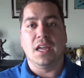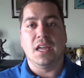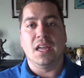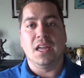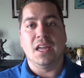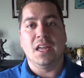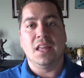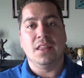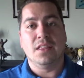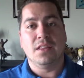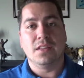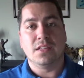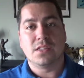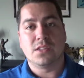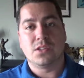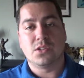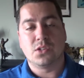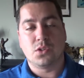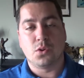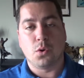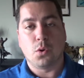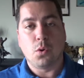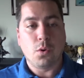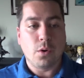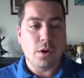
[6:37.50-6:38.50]
in the
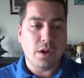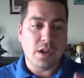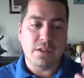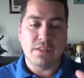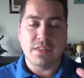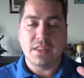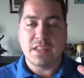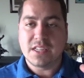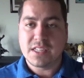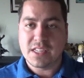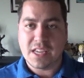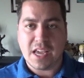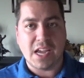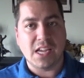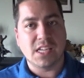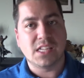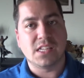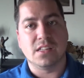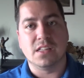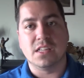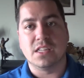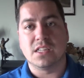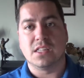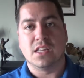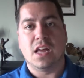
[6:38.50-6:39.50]
story, in this case
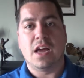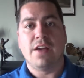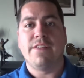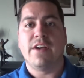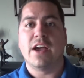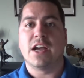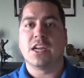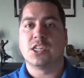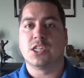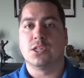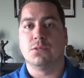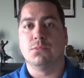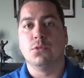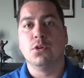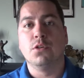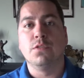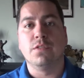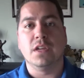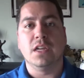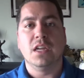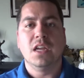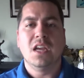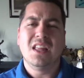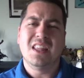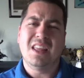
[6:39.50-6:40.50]
of this live action
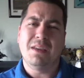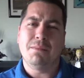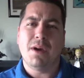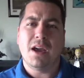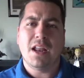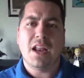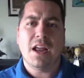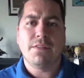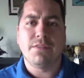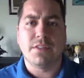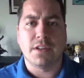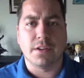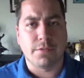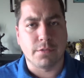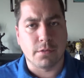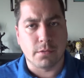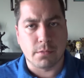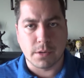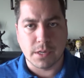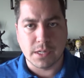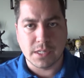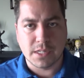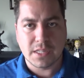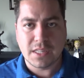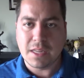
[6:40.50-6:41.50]
movie, they might have different
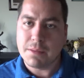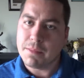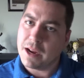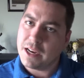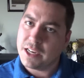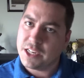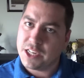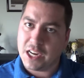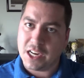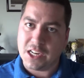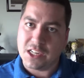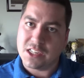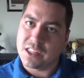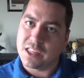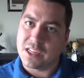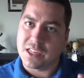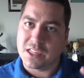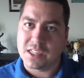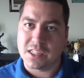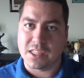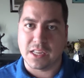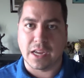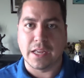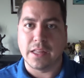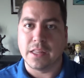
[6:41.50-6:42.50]
reasons. They might change things
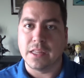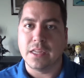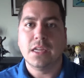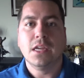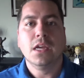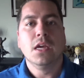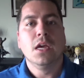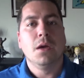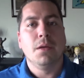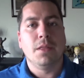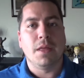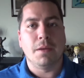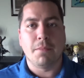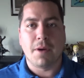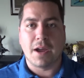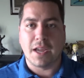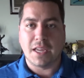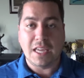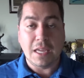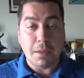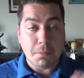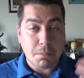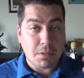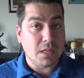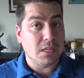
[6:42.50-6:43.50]
slightly. They might
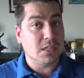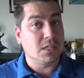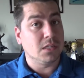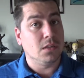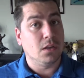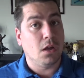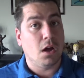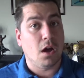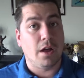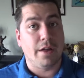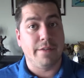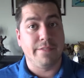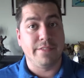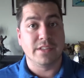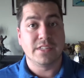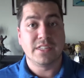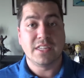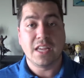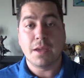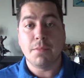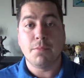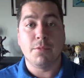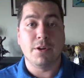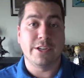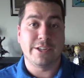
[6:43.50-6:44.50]
keep things a lot the
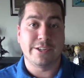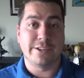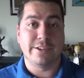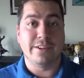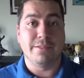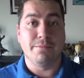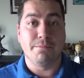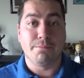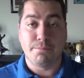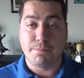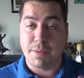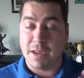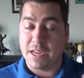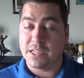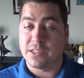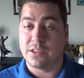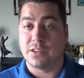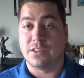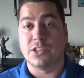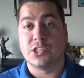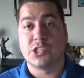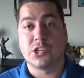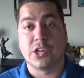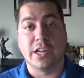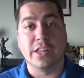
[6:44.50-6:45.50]
same, which based on
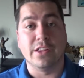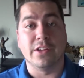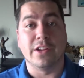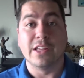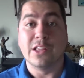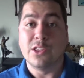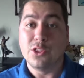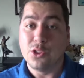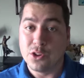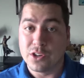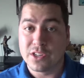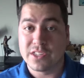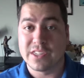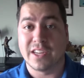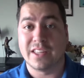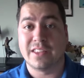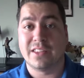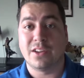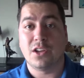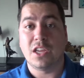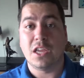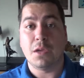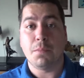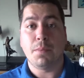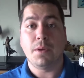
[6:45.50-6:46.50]
this trailer, it looks like
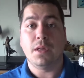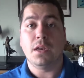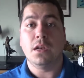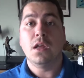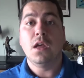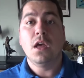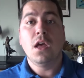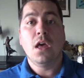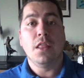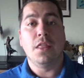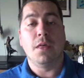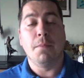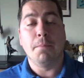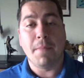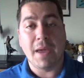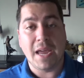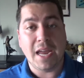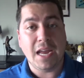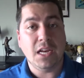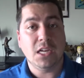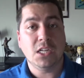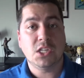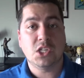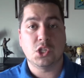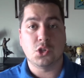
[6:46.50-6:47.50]
they're keeping the
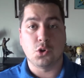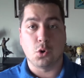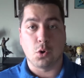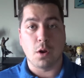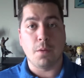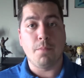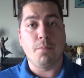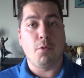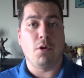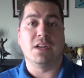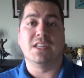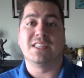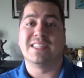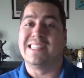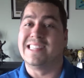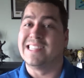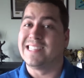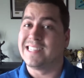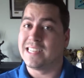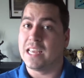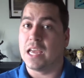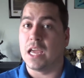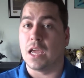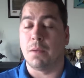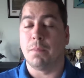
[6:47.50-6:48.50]
main story points the
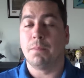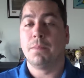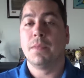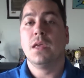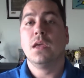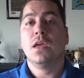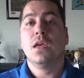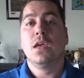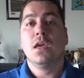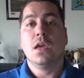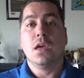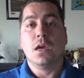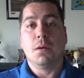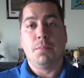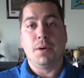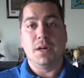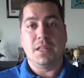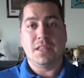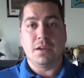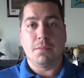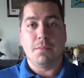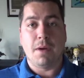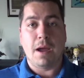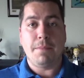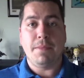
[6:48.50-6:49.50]
same.
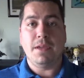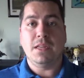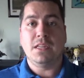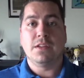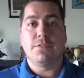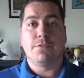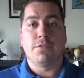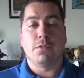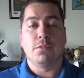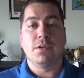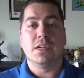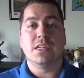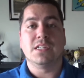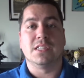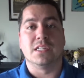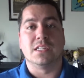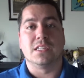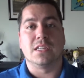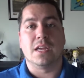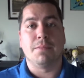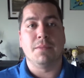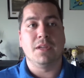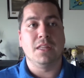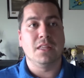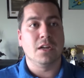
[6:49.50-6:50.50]
But there might be different reasons.
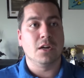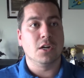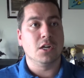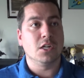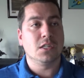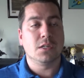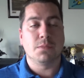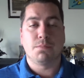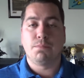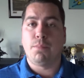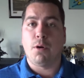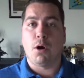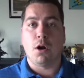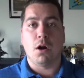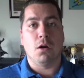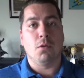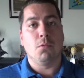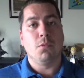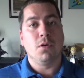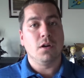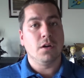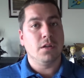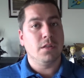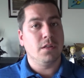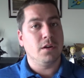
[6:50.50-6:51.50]
I mean, there's a part
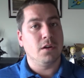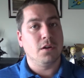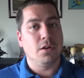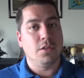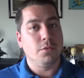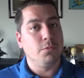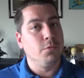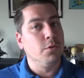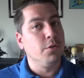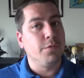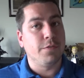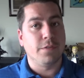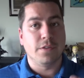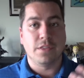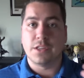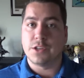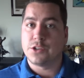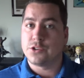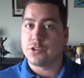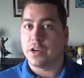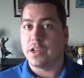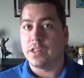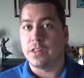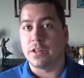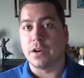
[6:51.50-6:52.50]
where they're on the roof in the
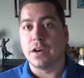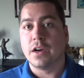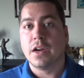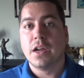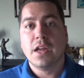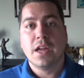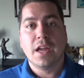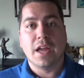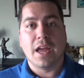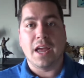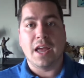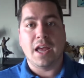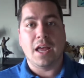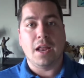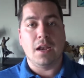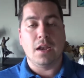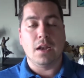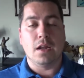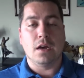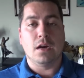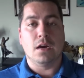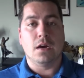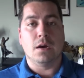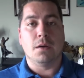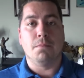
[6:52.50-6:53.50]
trailer, and
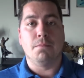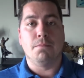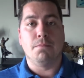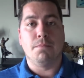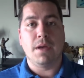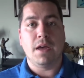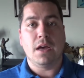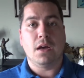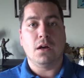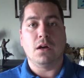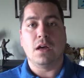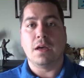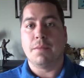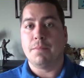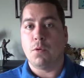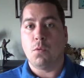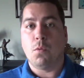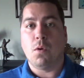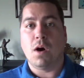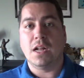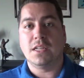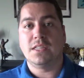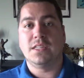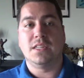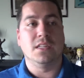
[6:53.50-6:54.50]
Emma
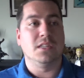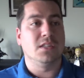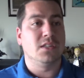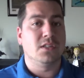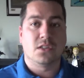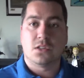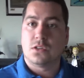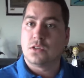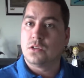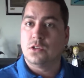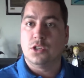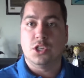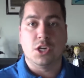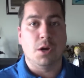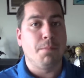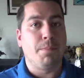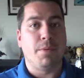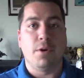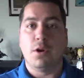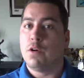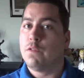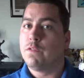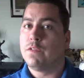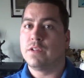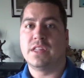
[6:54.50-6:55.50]
Watson's
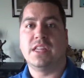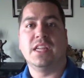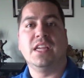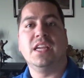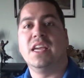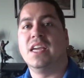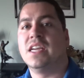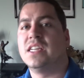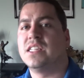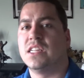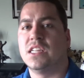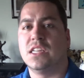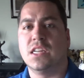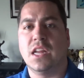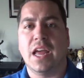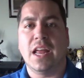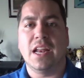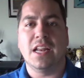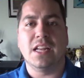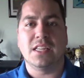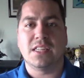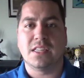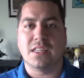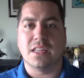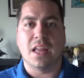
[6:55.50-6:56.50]
jumping over things,
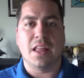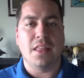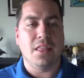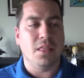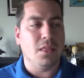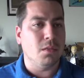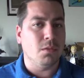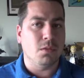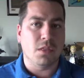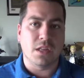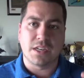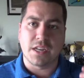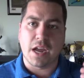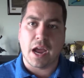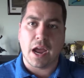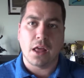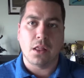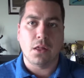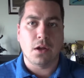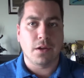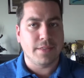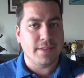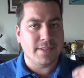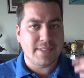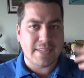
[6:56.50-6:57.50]
and the
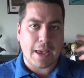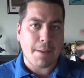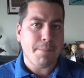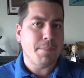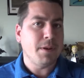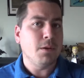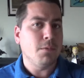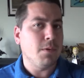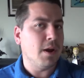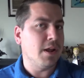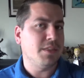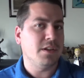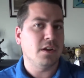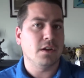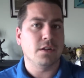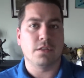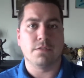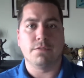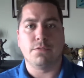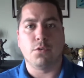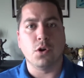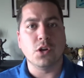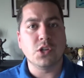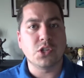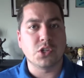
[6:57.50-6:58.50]
dialogue that's happening right there, the
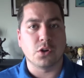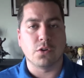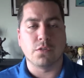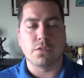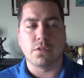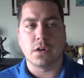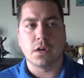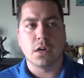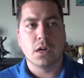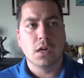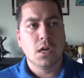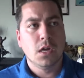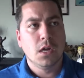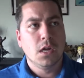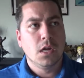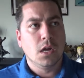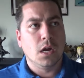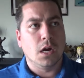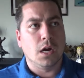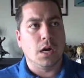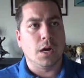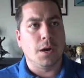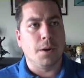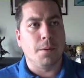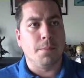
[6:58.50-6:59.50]
voiceover,
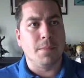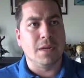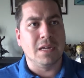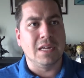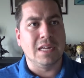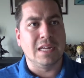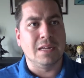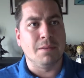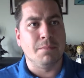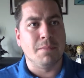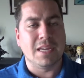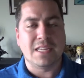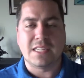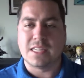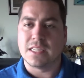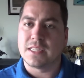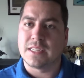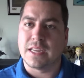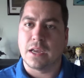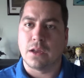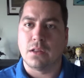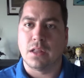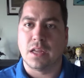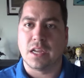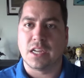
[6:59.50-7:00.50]
it makes it
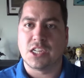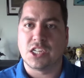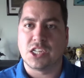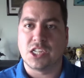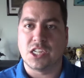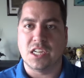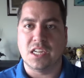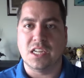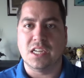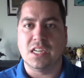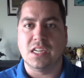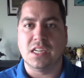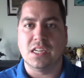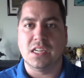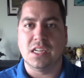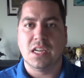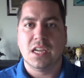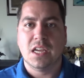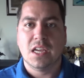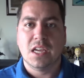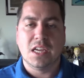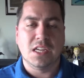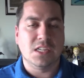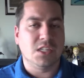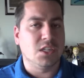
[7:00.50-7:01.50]
sound like she
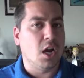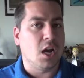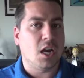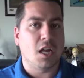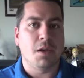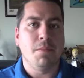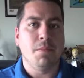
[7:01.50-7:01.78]
is not